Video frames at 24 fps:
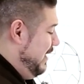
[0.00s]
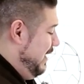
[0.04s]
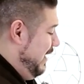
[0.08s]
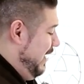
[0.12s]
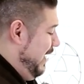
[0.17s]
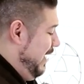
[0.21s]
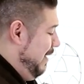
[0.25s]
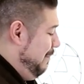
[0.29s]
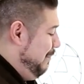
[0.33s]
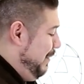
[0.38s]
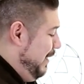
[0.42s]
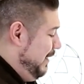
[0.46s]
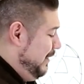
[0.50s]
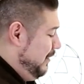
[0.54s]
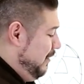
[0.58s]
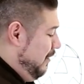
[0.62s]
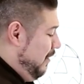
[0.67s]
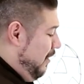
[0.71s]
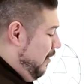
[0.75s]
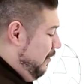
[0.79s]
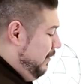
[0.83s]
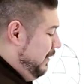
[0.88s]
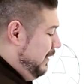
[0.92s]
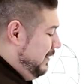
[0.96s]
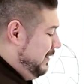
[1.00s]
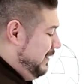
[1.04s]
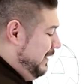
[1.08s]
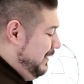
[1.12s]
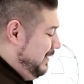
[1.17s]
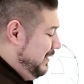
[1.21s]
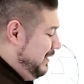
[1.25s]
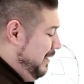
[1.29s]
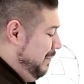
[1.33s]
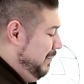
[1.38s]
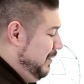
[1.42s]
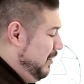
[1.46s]
But you learn the
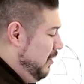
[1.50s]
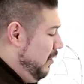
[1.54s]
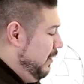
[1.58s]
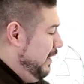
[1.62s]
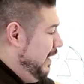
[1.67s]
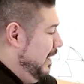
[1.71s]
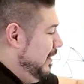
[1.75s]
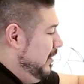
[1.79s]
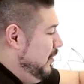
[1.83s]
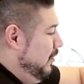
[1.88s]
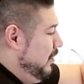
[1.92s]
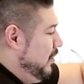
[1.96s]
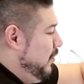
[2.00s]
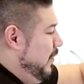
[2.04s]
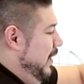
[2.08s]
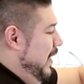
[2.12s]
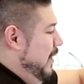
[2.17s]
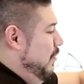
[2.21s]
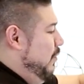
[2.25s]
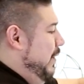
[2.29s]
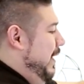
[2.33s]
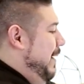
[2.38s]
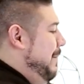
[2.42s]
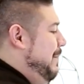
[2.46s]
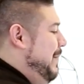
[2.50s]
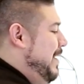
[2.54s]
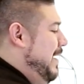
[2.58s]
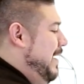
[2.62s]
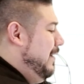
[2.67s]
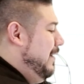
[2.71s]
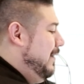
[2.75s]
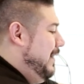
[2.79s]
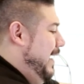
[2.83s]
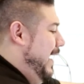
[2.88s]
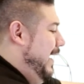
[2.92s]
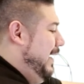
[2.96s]
system, you learn how to do it the right way.
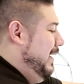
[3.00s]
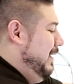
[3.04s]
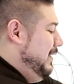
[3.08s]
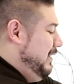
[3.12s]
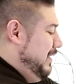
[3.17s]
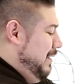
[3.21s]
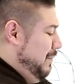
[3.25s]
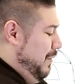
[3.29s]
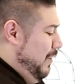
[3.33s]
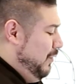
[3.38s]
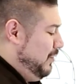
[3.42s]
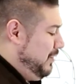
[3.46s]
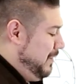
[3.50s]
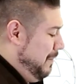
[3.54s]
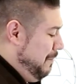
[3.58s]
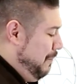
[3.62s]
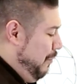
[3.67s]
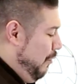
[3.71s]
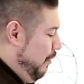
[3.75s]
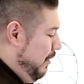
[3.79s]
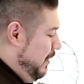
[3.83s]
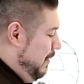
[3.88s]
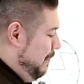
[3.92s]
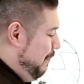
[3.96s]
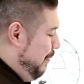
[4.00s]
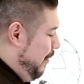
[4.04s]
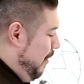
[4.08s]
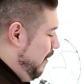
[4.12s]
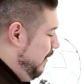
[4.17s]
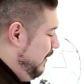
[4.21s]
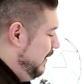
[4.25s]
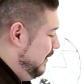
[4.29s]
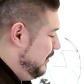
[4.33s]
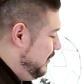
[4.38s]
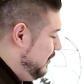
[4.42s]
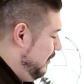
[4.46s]
That is the most important
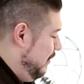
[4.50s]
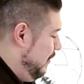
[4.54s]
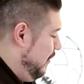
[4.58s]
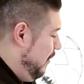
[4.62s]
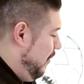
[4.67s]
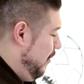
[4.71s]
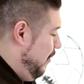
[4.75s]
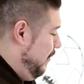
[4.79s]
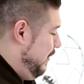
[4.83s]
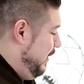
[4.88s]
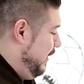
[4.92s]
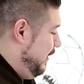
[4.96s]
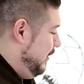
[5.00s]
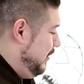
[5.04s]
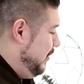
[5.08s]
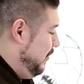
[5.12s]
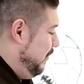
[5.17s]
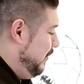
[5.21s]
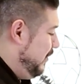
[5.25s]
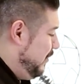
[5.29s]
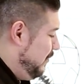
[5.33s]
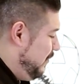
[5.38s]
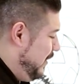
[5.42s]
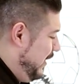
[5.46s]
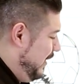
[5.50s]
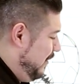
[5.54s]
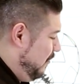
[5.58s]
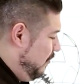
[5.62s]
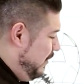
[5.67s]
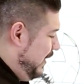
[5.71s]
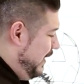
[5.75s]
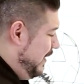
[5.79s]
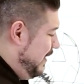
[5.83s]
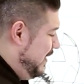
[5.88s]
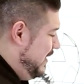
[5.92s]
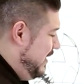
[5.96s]
part, is to learn how to do it the right
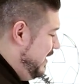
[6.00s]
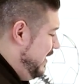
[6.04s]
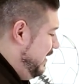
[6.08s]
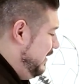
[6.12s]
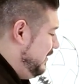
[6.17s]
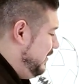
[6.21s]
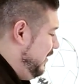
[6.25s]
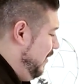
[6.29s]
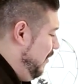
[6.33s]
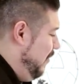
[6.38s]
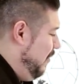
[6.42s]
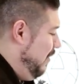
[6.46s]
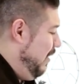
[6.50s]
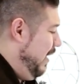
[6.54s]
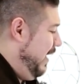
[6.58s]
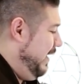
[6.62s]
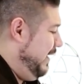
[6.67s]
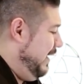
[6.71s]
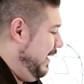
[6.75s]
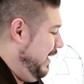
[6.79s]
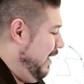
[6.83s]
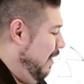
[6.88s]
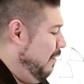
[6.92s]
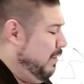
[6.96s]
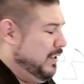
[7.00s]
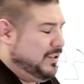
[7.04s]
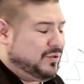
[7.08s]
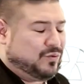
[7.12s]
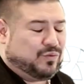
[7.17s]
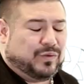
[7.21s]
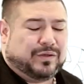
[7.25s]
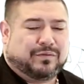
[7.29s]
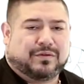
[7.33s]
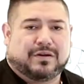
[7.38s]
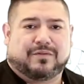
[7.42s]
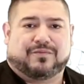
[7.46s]
way. So, and I always
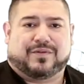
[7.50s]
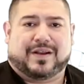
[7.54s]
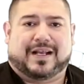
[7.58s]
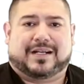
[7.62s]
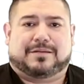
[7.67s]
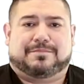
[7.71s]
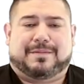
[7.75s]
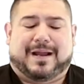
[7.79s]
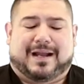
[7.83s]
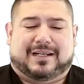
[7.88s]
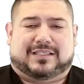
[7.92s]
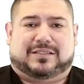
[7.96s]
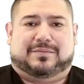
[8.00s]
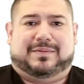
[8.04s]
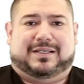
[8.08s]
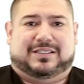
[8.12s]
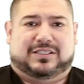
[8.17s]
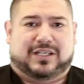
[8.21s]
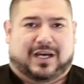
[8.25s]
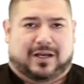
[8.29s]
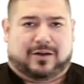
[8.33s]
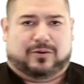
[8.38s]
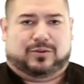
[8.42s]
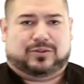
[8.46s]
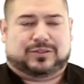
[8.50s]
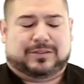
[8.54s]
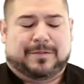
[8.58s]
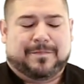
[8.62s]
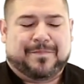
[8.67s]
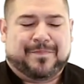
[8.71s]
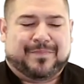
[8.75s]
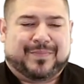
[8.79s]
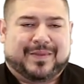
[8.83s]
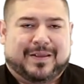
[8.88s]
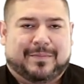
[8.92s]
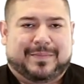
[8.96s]
want to reflect back to McDonald's,
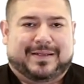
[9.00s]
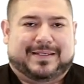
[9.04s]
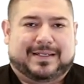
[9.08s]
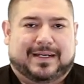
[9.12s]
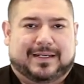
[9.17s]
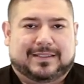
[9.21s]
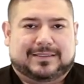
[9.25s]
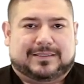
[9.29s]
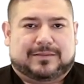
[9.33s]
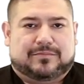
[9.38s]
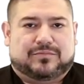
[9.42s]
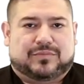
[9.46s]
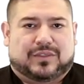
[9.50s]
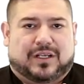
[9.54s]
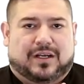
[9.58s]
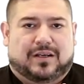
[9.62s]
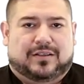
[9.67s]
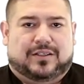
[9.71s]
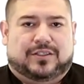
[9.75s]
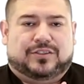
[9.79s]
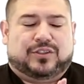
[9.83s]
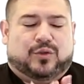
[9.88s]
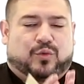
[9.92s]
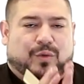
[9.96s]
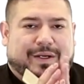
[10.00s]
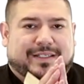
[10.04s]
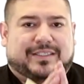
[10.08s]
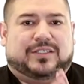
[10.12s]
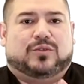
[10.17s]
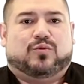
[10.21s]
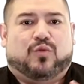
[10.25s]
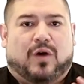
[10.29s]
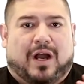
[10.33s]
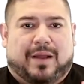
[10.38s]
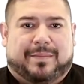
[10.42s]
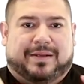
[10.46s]
because there's a
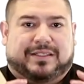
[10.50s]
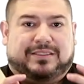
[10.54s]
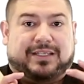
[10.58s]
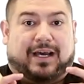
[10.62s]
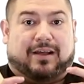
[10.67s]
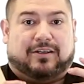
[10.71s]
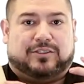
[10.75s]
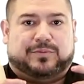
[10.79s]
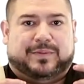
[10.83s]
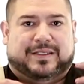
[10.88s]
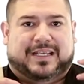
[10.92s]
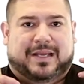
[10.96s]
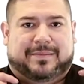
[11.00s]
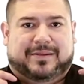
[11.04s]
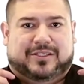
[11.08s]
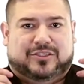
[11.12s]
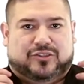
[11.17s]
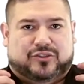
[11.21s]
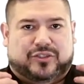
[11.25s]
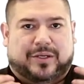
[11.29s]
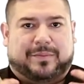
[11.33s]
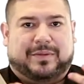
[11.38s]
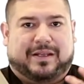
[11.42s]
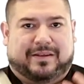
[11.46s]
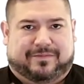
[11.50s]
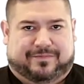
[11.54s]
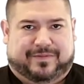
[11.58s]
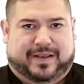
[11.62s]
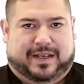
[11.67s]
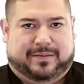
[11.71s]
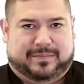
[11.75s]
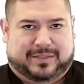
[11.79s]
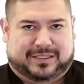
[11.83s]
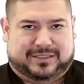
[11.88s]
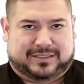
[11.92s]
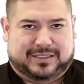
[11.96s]
reason why McDonald's became extremely
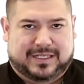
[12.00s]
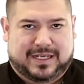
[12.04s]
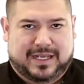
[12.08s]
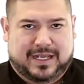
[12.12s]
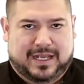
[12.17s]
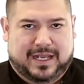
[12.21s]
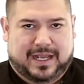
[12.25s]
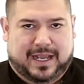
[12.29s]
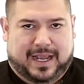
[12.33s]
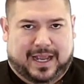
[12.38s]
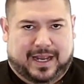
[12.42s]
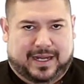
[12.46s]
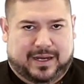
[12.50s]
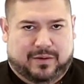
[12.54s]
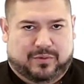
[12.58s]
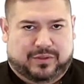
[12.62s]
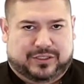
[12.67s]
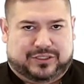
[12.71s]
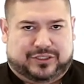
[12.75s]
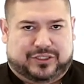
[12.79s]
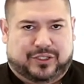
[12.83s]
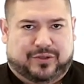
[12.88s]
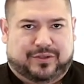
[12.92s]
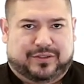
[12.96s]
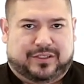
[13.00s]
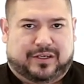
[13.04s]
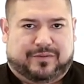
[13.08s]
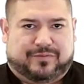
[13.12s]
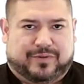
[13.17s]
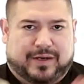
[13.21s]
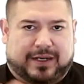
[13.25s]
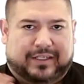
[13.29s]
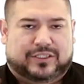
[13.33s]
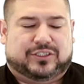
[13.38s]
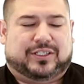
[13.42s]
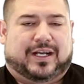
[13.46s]
famous. And it was during their
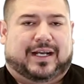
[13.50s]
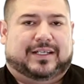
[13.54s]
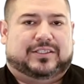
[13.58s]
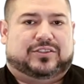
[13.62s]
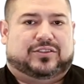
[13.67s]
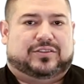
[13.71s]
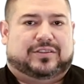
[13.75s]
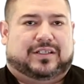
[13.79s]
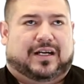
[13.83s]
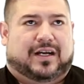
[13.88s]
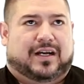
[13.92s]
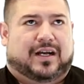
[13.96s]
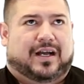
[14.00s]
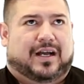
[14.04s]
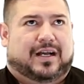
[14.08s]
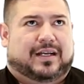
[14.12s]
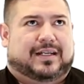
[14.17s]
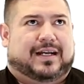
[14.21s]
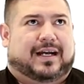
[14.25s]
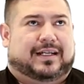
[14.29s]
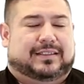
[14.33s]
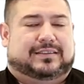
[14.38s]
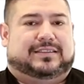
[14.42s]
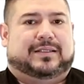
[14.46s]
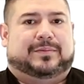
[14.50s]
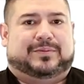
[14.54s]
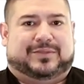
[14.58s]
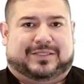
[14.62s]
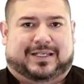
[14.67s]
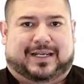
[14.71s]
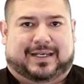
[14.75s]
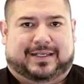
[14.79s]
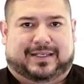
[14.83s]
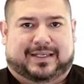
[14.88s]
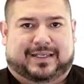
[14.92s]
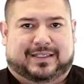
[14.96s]
franchise concepts and
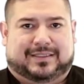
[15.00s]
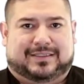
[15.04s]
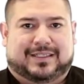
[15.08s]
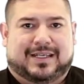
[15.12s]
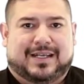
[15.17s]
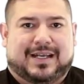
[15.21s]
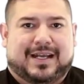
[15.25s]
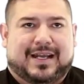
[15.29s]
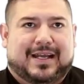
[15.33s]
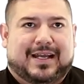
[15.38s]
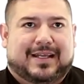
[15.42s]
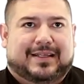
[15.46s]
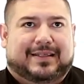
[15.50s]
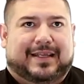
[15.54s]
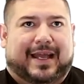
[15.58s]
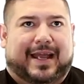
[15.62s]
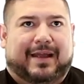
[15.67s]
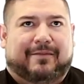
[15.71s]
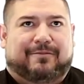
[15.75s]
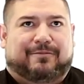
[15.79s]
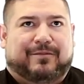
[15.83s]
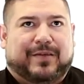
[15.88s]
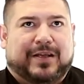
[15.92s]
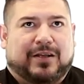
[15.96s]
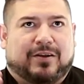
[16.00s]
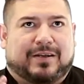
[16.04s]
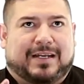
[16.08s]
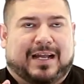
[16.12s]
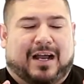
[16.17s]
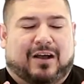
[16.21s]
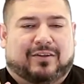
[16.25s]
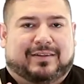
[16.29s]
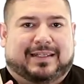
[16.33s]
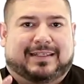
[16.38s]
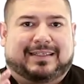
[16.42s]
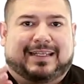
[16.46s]
ideas, they figured
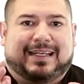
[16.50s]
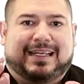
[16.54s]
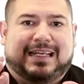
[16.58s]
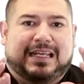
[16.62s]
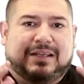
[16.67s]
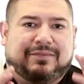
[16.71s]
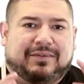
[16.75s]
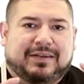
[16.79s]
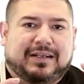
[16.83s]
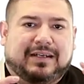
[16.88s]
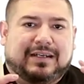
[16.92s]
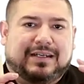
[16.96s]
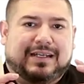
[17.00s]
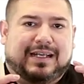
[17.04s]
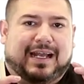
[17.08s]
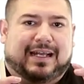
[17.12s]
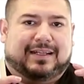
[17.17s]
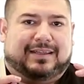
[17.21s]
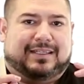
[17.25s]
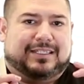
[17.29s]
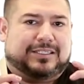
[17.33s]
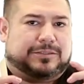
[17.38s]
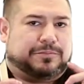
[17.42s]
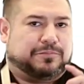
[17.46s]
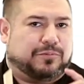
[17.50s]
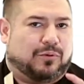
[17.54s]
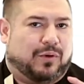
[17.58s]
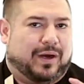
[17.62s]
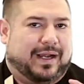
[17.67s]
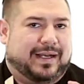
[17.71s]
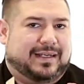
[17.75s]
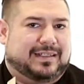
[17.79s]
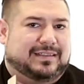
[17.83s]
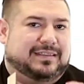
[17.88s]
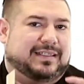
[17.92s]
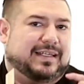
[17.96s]
out that they even at this
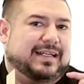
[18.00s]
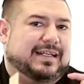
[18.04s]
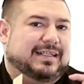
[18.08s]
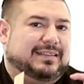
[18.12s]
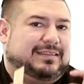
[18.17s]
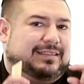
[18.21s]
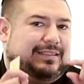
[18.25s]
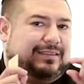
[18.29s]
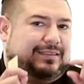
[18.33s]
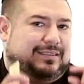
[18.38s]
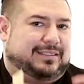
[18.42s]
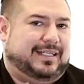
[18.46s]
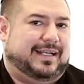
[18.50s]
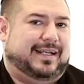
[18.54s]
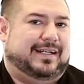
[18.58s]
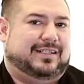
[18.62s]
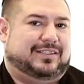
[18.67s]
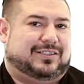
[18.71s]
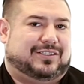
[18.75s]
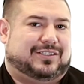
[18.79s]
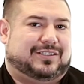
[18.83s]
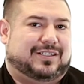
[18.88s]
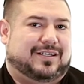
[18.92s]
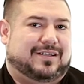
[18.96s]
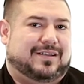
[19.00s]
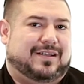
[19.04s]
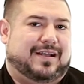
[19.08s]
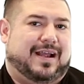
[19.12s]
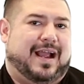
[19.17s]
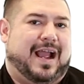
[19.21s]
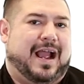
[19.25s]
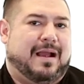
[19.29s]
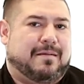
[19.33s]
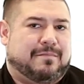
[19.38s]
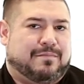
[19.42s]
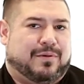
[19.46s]
point needed to teach the
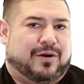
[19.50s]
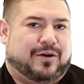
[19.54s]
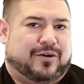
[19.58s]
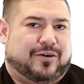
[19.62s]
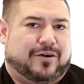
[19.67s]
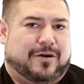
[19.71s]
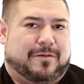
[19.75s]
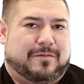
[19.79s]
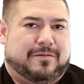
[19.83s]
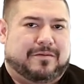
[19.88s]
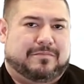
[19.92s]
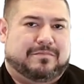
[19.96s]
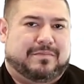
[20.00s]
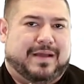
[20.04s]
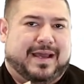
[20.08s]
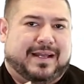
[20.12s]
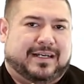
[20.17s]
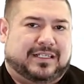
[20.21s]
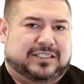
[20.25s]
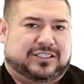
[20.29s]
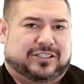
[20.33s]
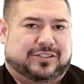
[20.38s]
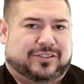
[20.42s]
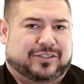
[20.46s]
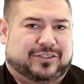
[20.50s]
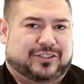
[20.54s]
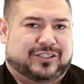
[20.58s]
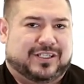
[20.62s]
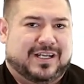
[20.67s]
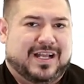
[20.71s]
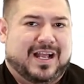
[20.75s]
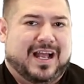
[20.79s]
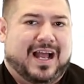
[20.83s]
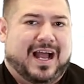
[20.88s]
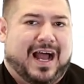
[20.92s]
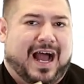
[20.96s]
hamburger managers
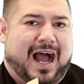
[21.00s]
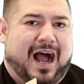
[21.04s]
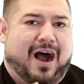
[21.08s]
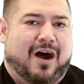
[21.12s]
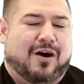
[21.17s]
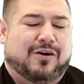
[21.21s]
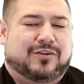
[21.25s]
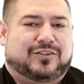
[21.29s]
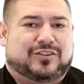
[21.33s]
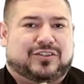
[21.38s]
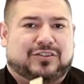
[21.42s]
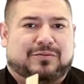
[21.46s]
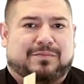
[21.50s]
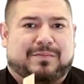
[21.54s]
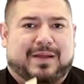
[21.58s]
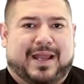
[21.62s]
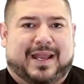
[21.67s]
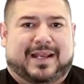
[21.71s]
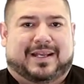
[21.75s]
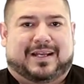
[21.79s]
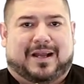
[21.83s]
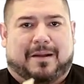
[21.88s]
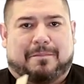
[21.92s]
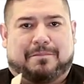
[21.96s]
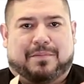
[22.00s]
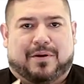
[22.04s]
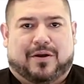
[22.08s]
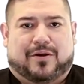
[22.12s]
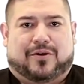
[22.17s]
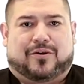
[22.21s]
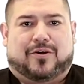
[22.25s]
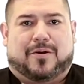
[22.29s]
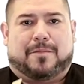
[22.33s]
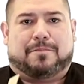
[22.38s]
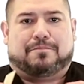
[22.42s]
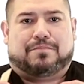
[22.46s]
how to make a
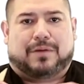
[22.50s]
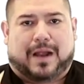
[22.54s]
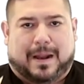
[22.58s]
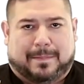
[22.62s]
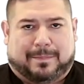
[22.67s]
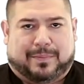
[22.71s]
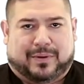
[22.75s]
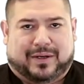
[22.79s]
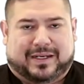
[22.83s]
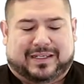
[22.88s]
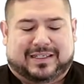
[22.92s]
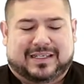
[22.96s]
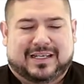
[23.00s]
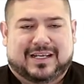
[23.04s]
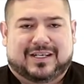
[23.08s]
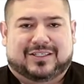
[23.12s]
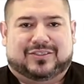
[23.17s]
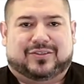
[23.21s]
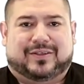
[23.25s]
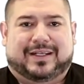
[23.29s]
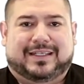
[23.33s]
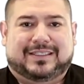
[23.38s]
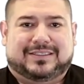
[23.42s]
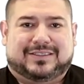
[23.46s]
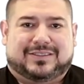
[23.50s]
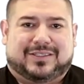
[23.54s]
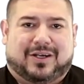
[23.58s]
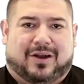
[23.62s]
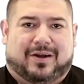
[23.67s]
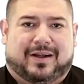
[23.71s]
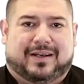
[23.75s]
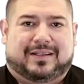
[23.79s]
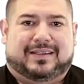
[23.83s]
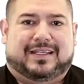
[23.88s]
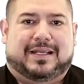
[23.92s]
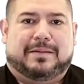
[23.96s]
burger properly. So they
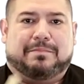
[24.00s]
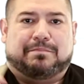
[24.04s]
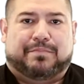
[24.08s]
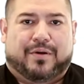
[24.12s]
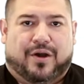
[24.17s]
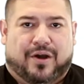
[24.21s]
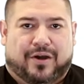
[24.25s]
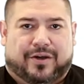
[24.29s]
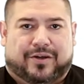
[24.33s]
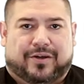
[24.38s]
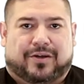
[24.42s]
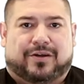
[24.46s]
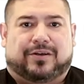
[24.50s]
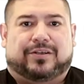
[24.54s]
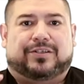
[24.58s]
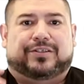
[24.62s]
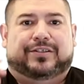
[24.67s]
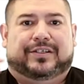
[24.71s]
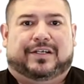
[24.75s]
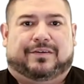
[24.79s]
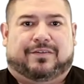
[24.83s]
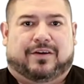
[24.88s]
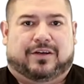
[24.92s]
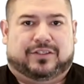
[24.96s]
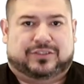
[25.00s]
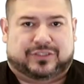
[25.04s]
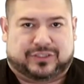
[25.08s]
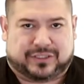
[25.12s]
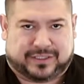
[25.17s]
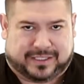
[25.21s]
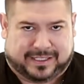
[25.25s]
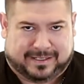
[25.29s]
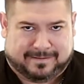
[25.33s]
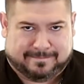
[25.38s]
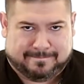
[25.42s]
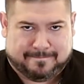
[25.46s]
started the Burger
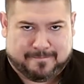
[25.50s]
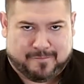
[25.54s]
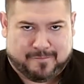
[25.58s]
University,